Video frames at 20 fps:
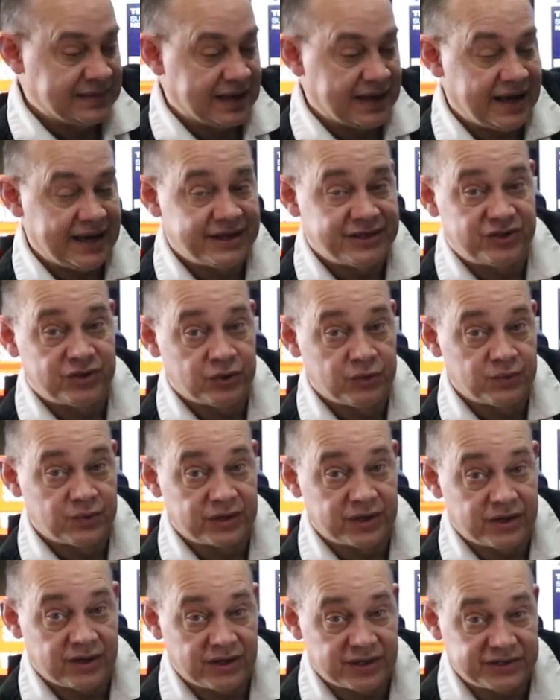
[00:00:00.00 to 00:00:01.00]
and soon
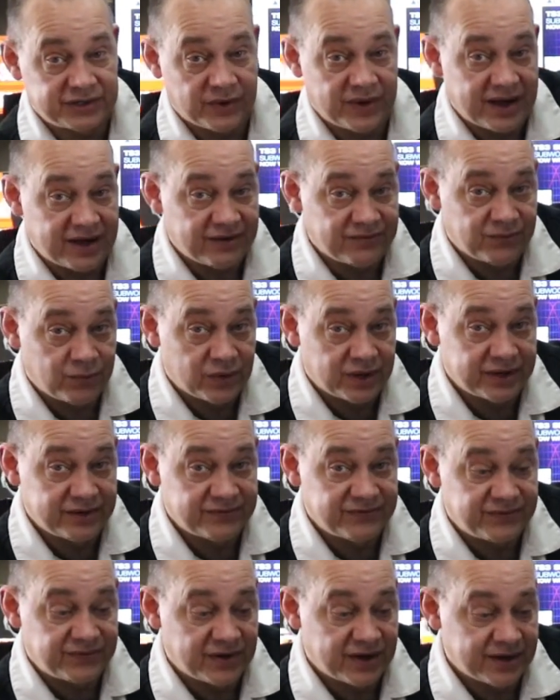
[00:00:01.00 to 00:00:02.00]
we're going to also have
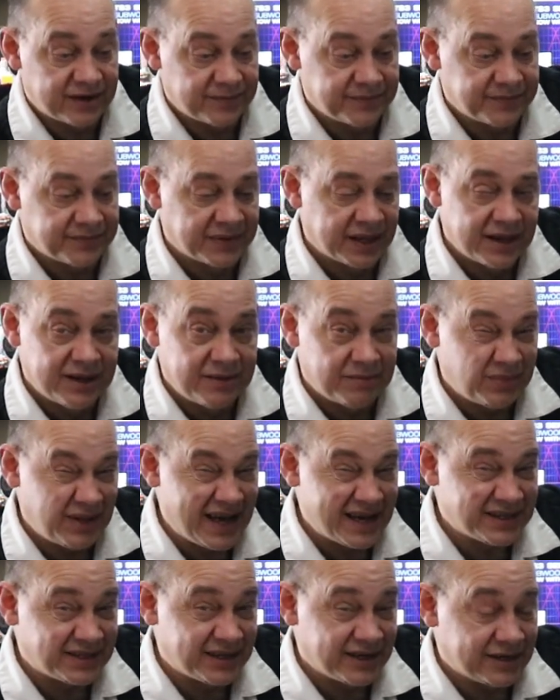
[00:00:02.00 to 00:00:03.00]
one from
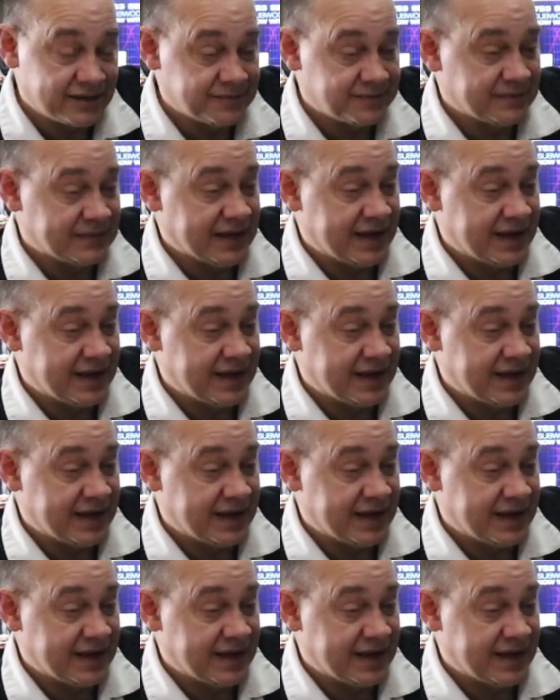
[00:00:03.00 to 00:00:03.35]
Blast King.